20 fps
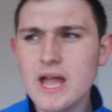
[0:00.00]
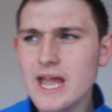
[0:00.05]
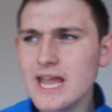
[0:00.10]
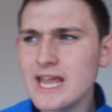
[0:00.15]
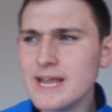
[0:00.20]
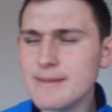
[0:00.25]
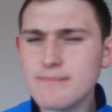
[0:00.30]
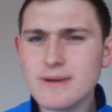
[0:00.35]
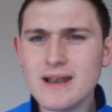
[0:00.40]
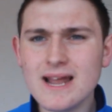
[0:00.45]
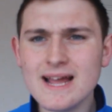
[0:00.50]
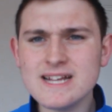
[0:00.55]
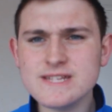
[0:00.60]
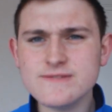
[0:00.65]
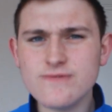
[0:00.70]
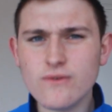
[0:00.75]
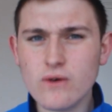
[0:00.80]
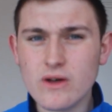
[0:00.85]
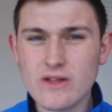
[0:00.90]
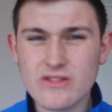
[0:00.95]
He played
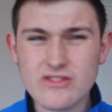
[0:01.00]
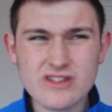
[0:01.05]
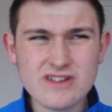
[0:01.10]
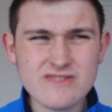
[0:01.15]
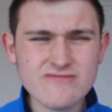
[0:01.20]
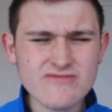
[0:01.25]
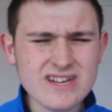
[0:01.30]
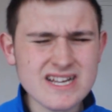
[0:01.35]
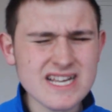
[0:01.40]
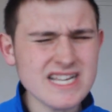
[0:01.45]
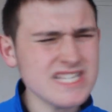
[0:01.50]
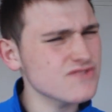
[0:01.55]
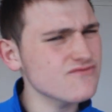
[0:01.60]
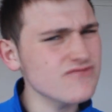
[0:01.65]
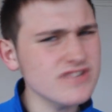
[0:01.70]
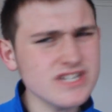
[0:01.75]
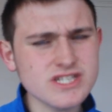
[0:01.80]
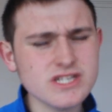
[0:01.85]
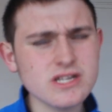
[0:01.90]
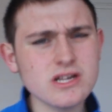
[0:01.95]
for his
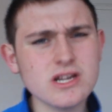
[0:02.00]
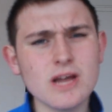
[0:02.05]
recent